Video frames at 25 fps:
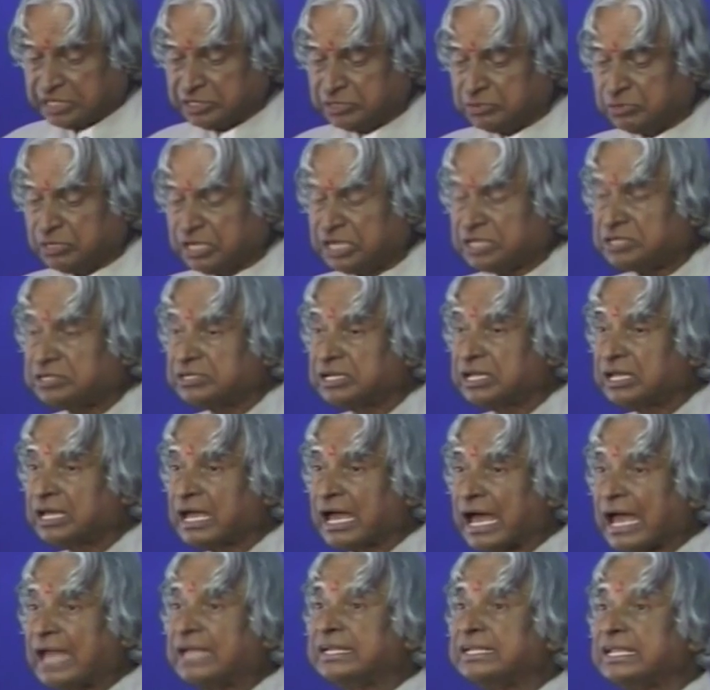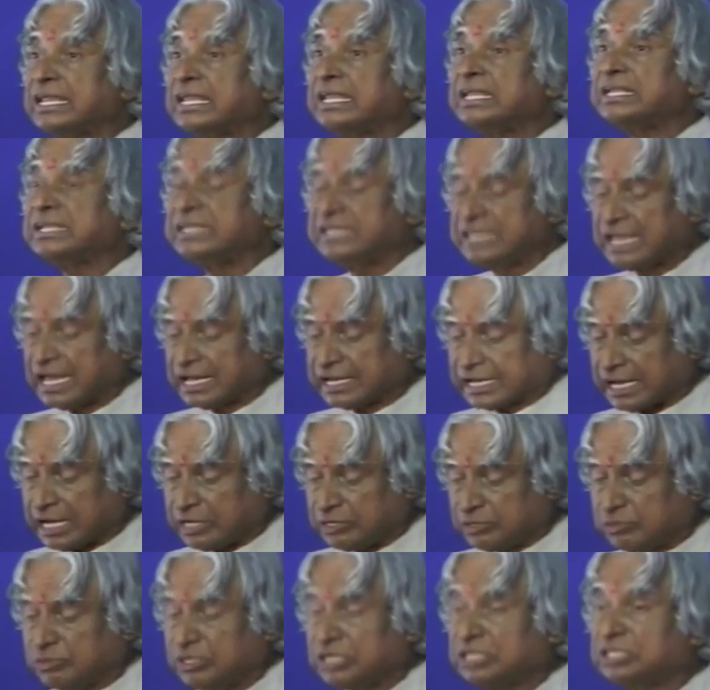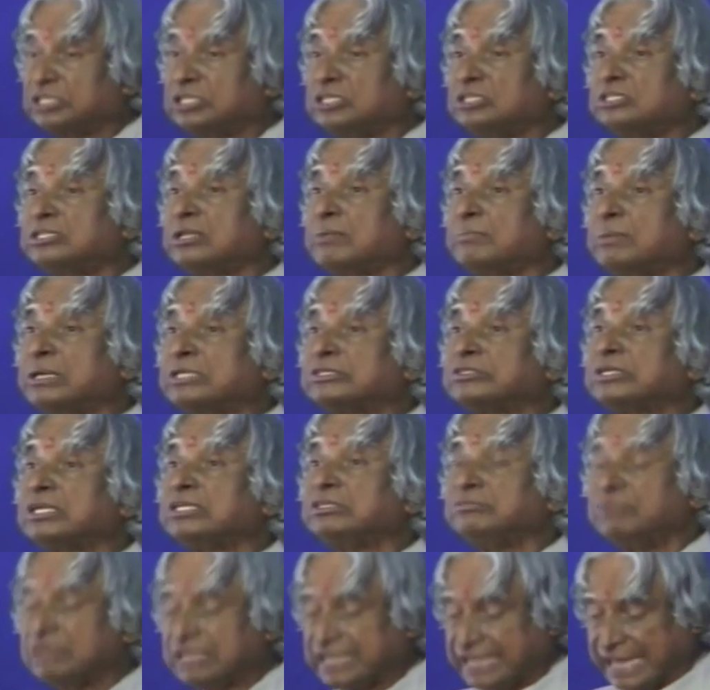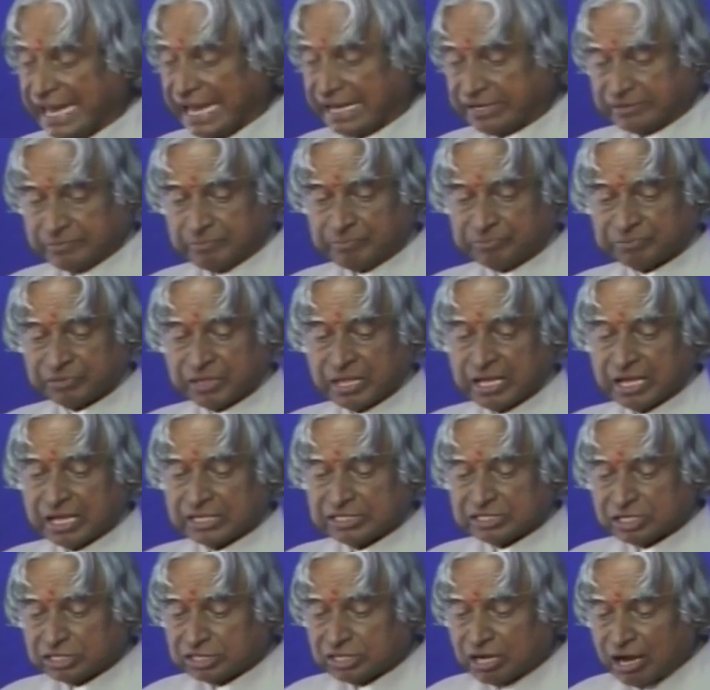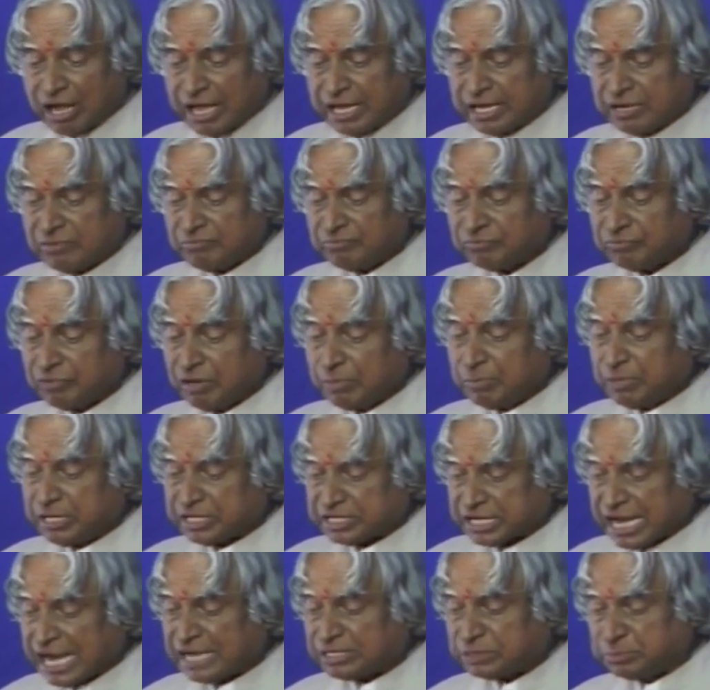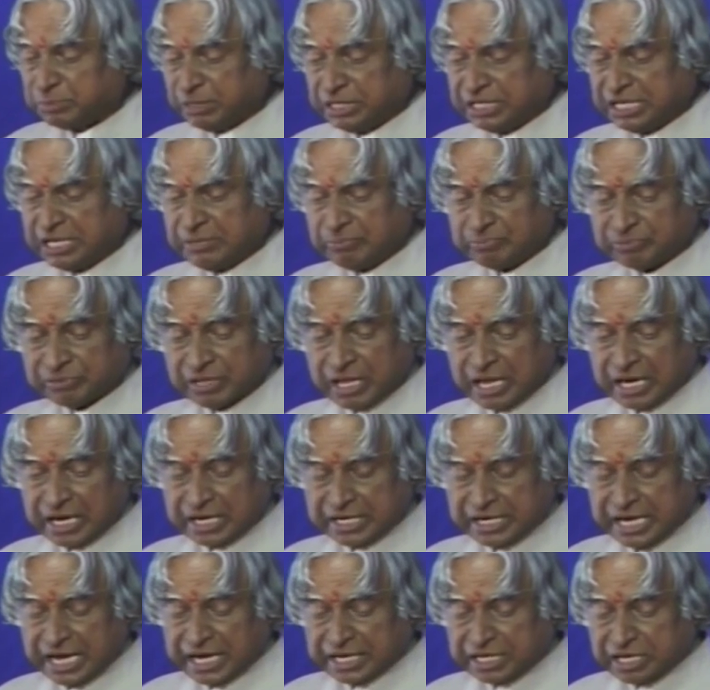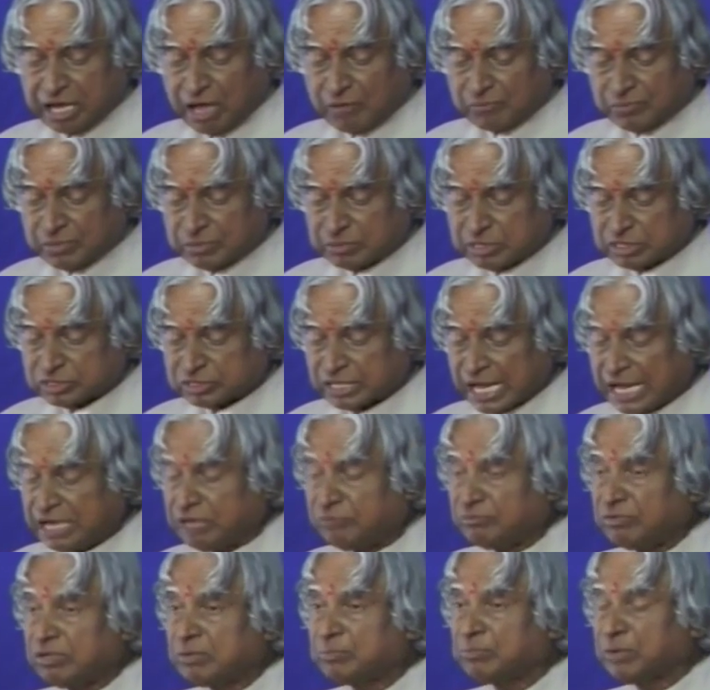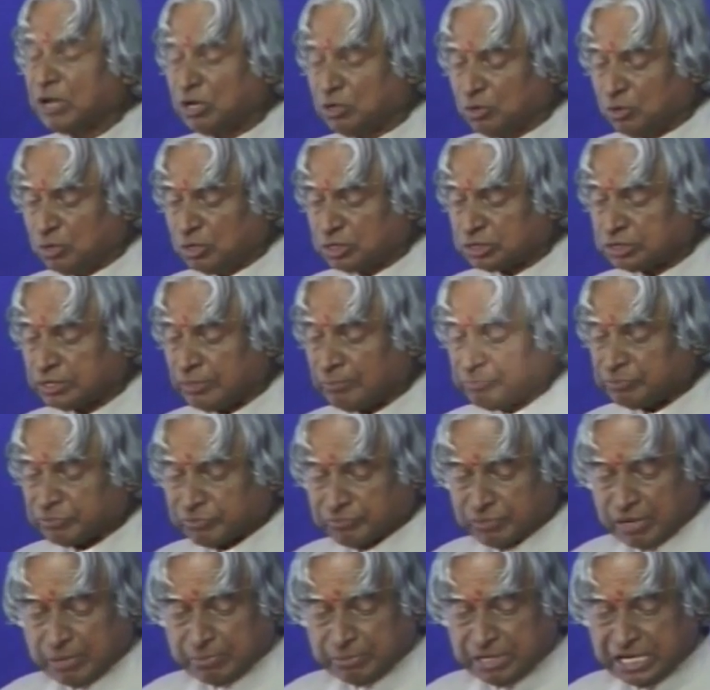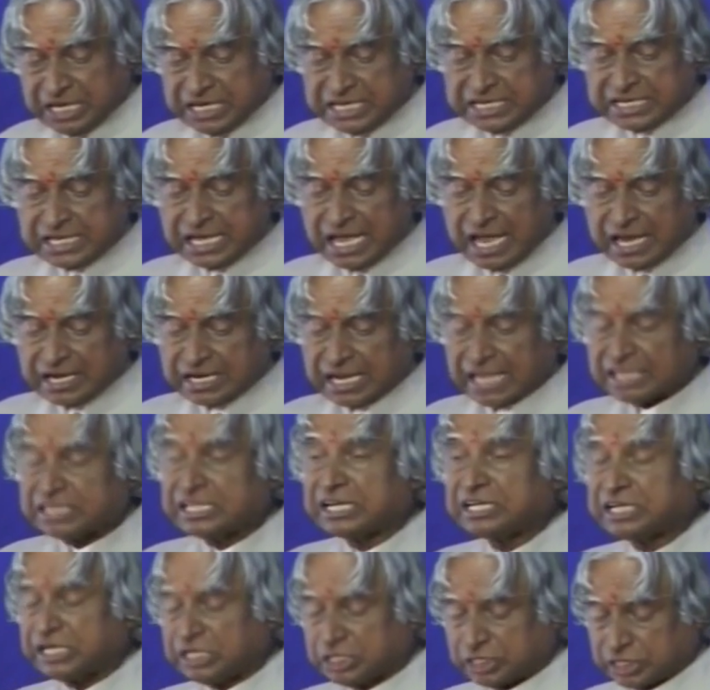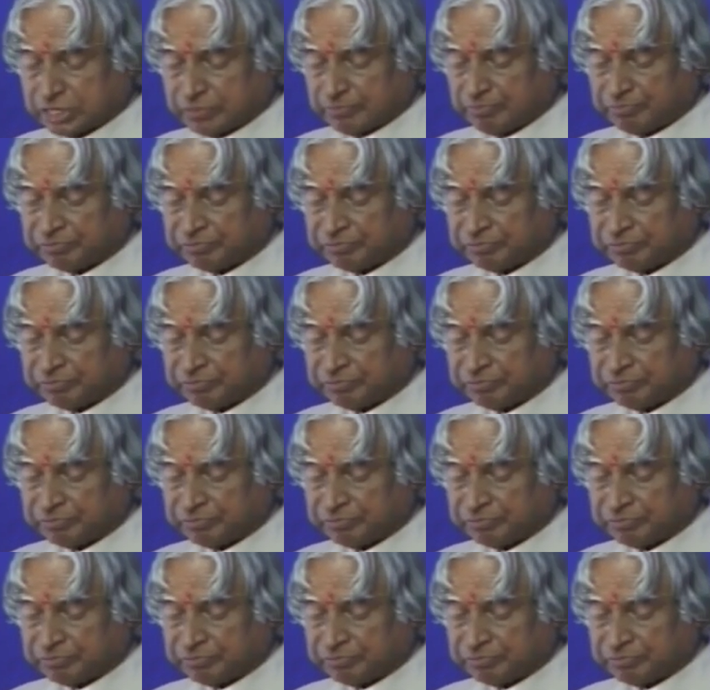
do it and India can do it. This is the message we get. Chandrayaan will be transmitting data from the scientific payloads from India and other nations.